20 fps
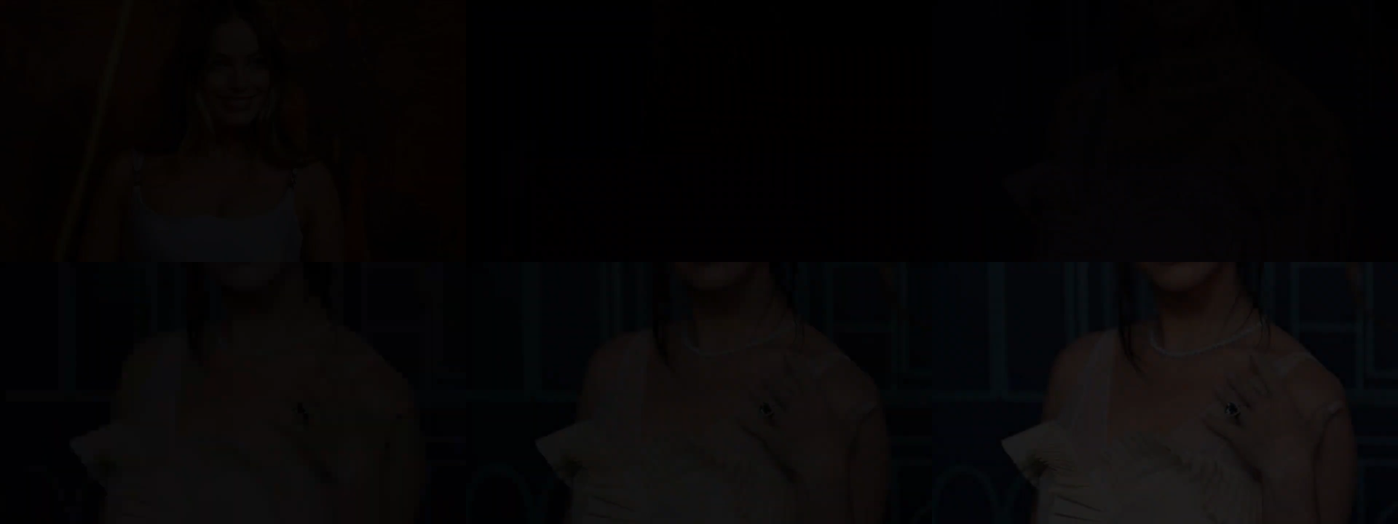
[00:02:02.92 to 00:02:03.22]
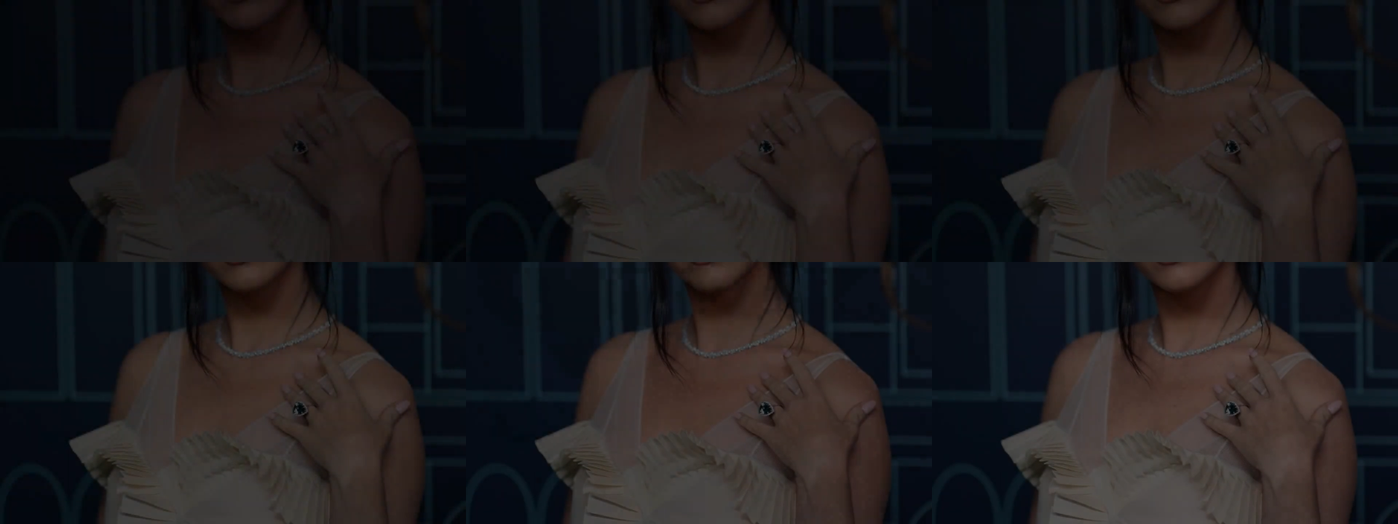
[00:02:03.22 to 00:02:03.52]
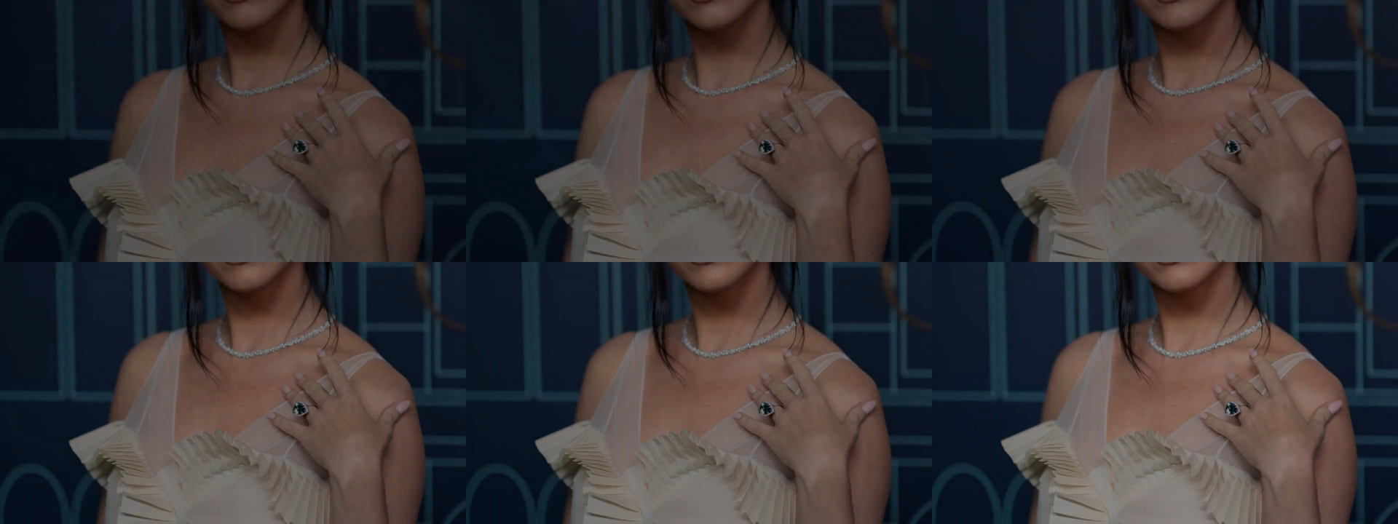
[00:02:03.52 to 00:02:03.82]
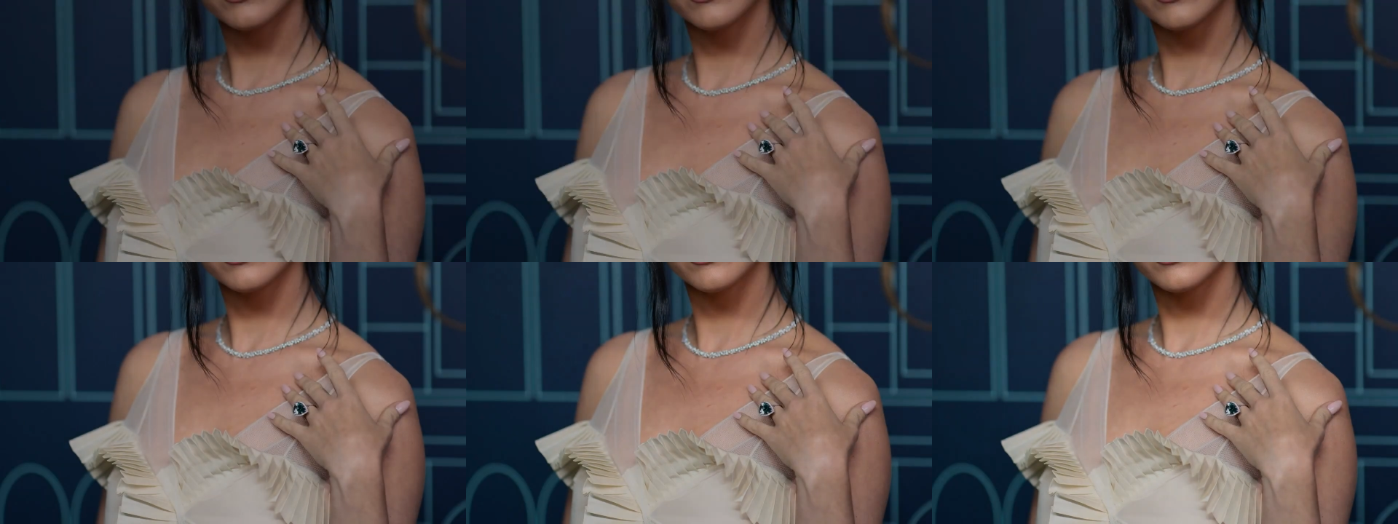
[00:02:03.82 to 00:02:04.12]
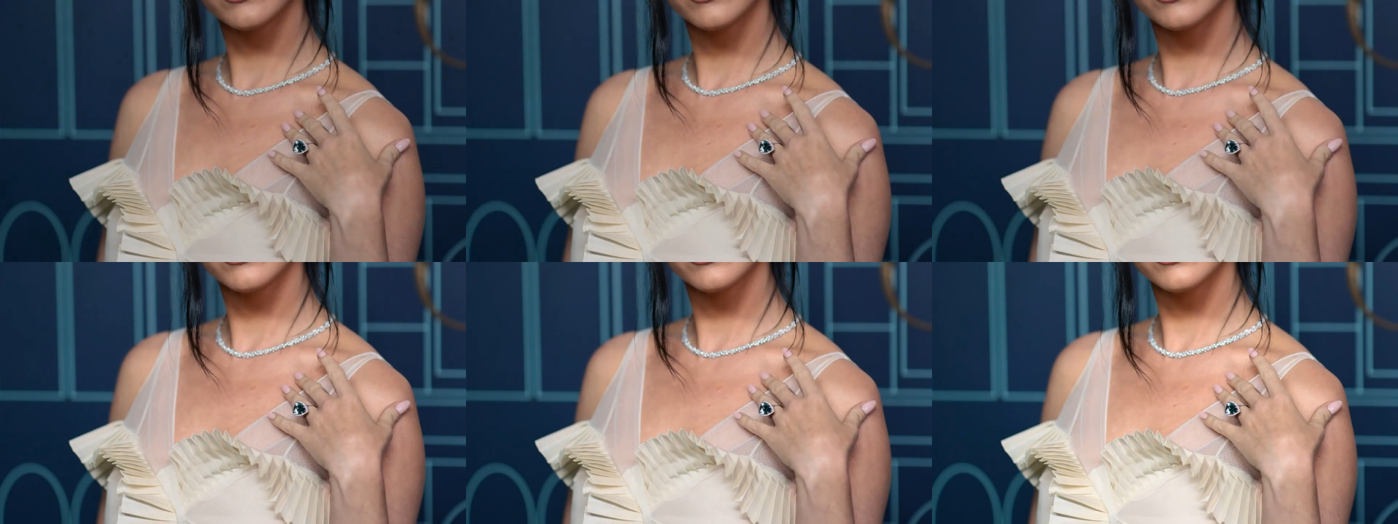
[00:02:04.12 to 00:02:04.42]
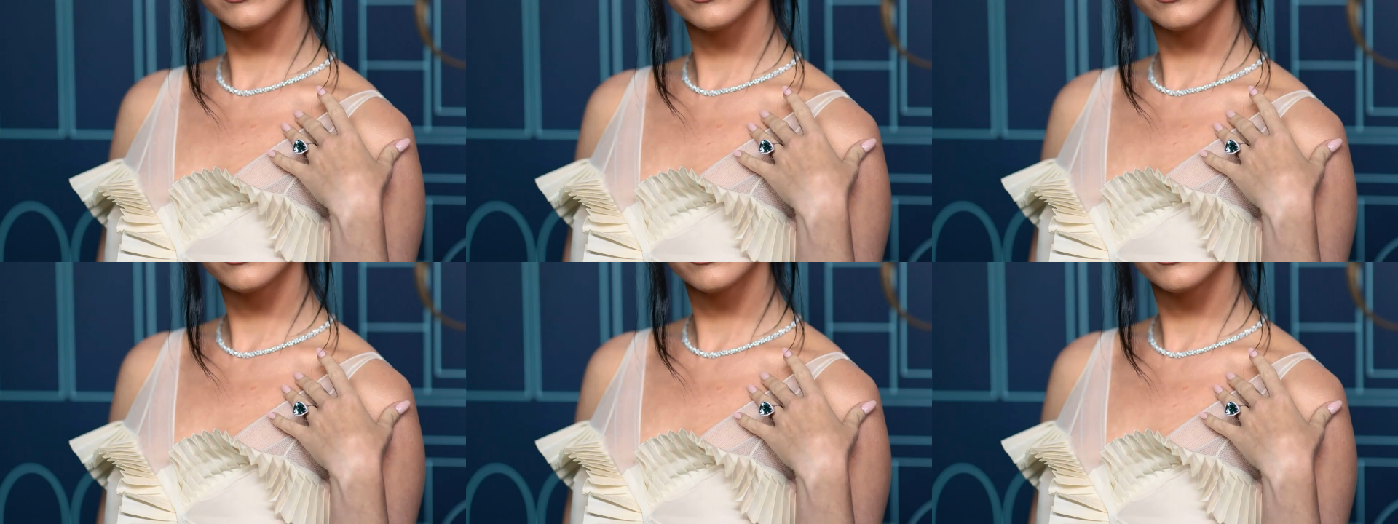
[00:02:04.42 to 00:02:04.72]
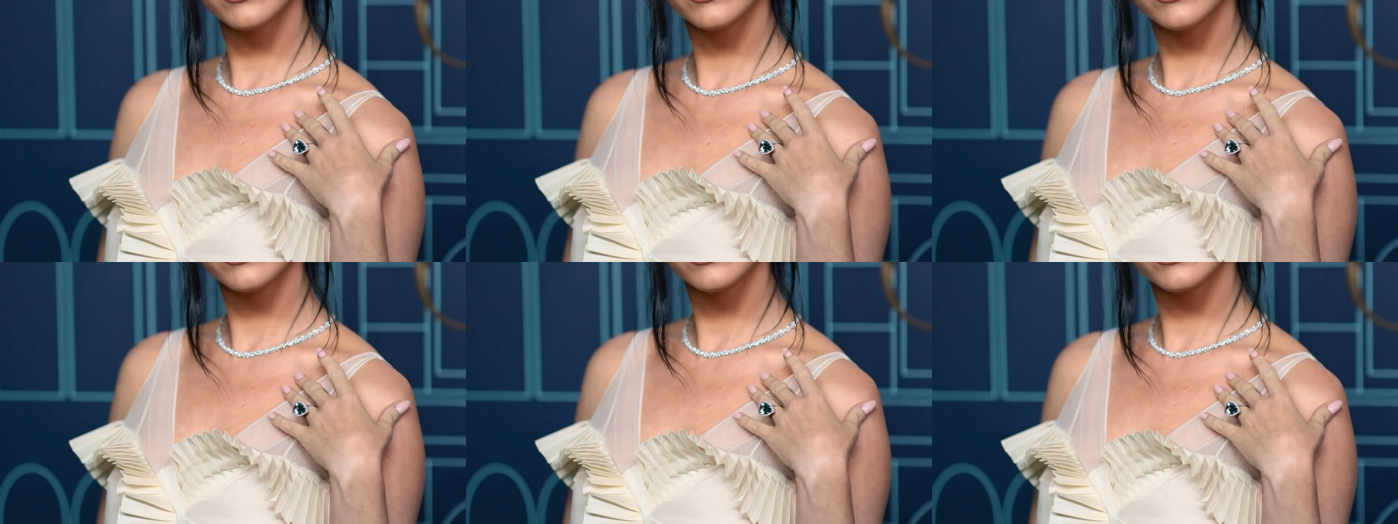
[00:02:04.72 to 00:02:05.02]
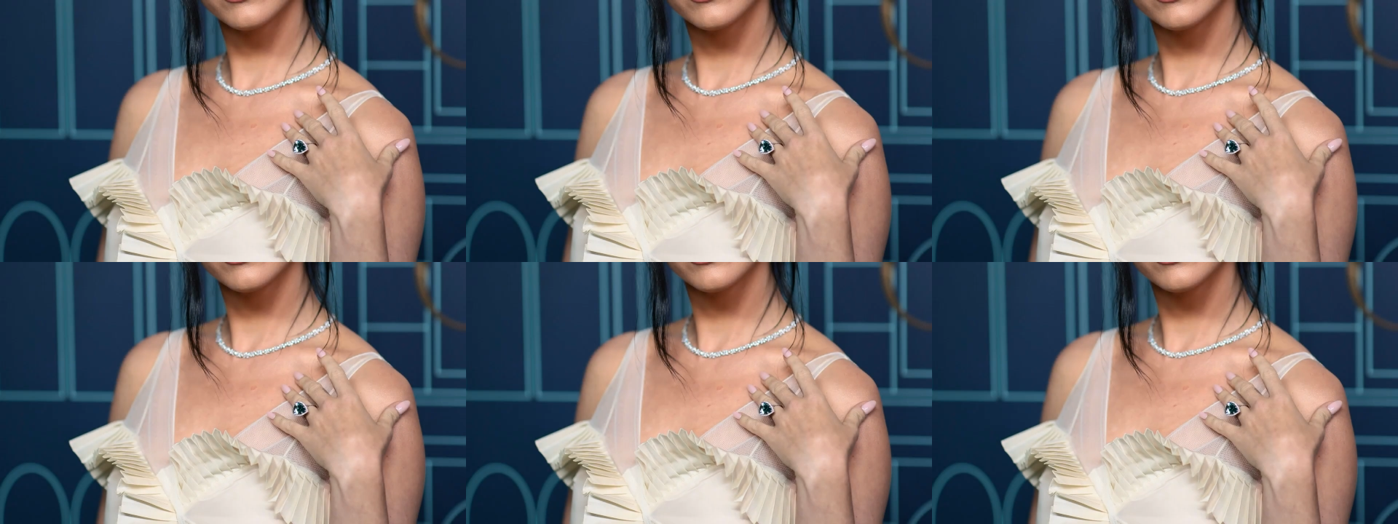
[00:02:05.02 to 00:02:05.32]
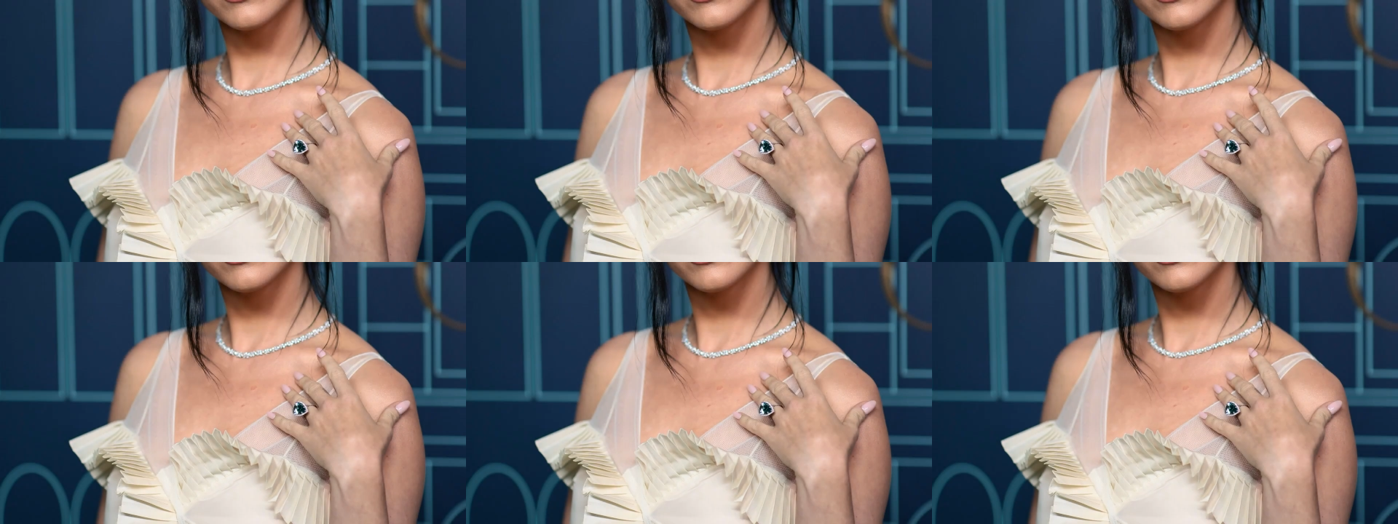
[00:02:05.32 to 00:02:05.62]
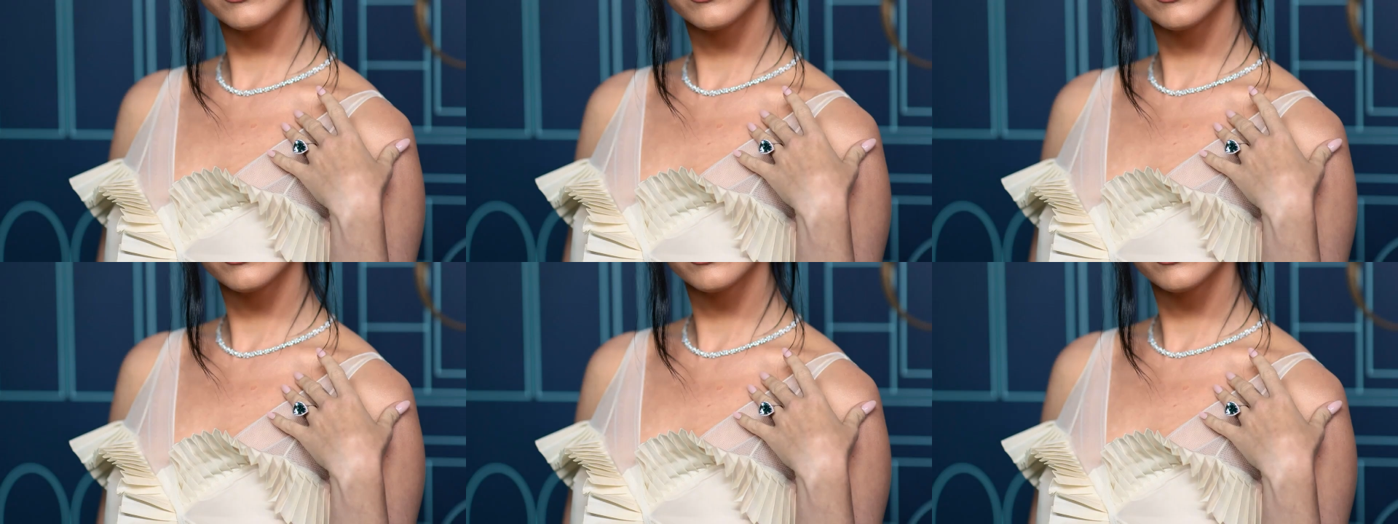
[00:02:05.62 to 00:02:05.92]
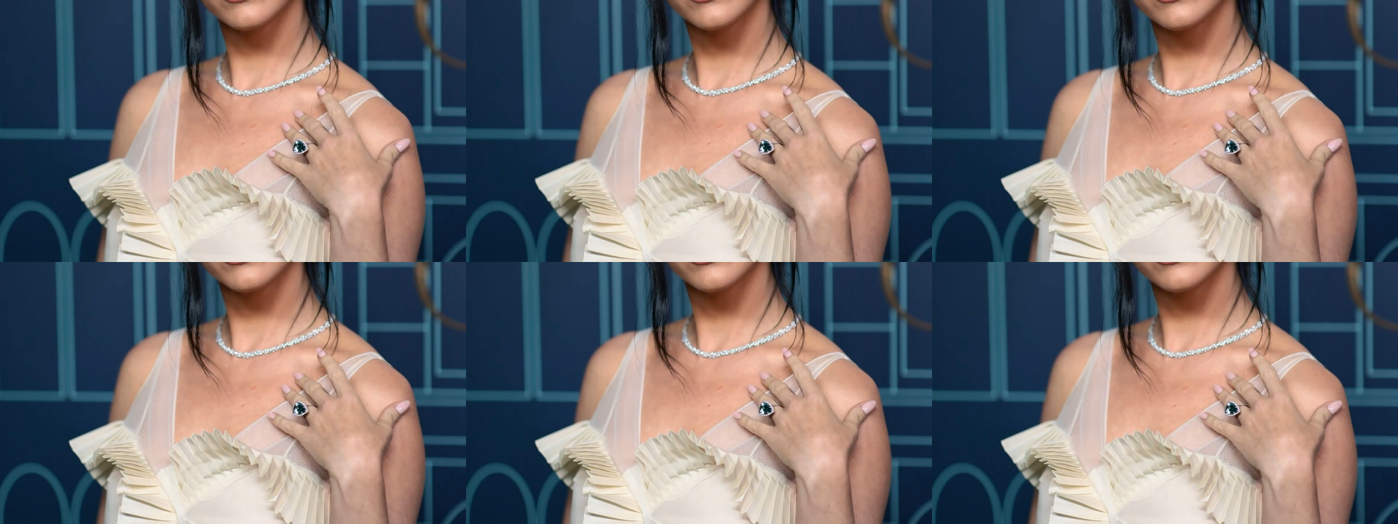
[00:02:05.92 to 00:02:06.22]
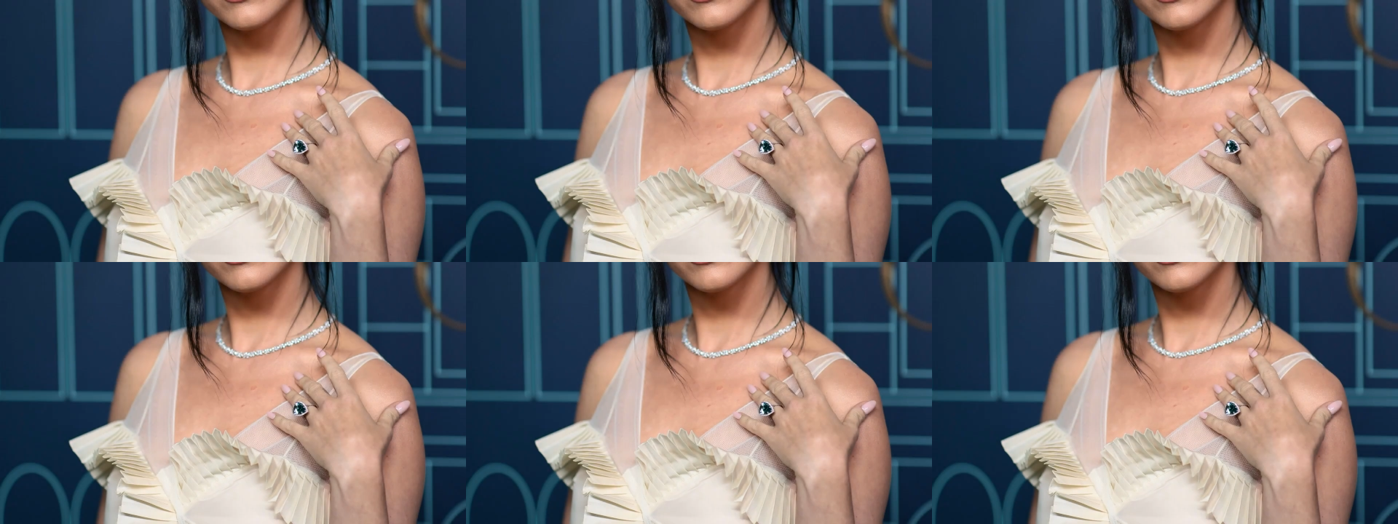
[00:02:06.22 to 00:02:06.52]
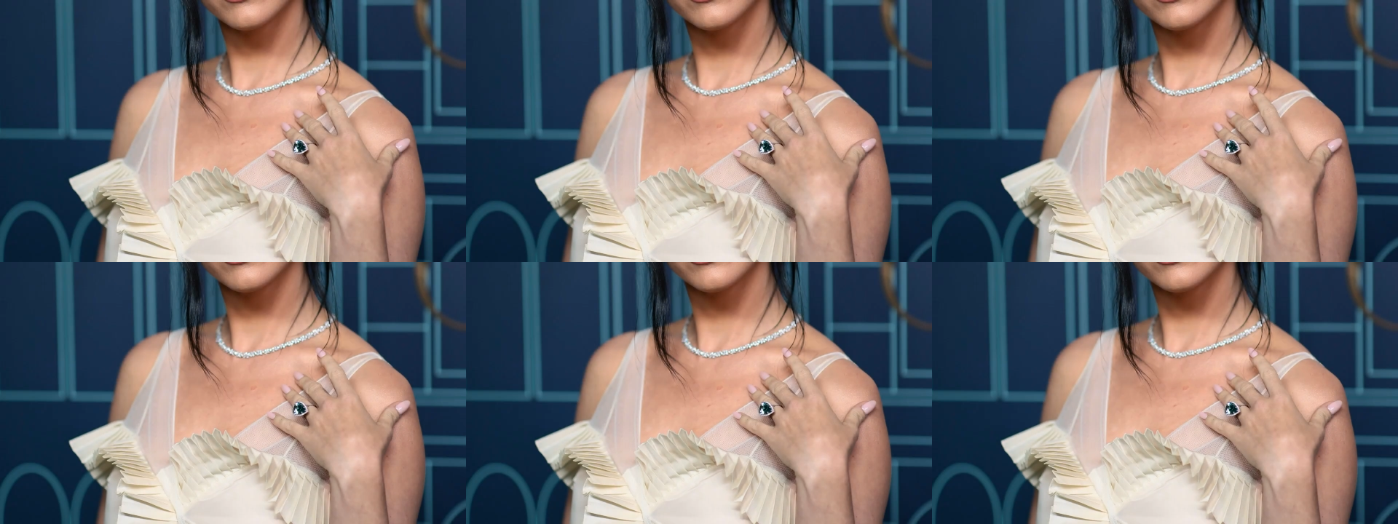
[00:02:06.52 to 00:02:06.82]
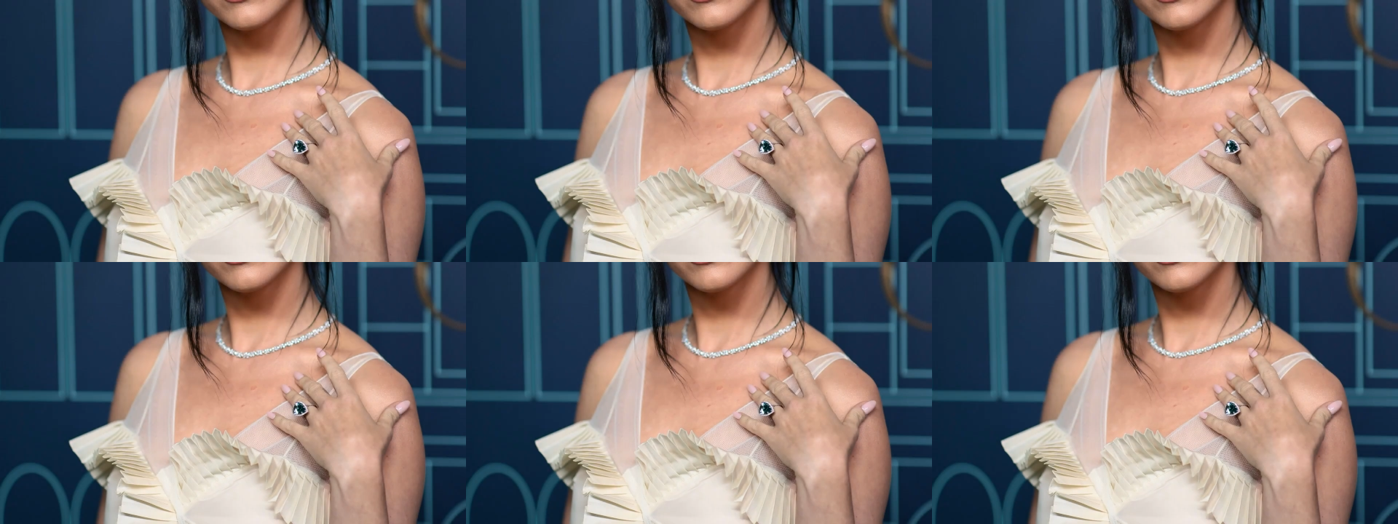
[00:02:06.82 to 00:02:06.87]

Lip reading: [unreadable: no face in view]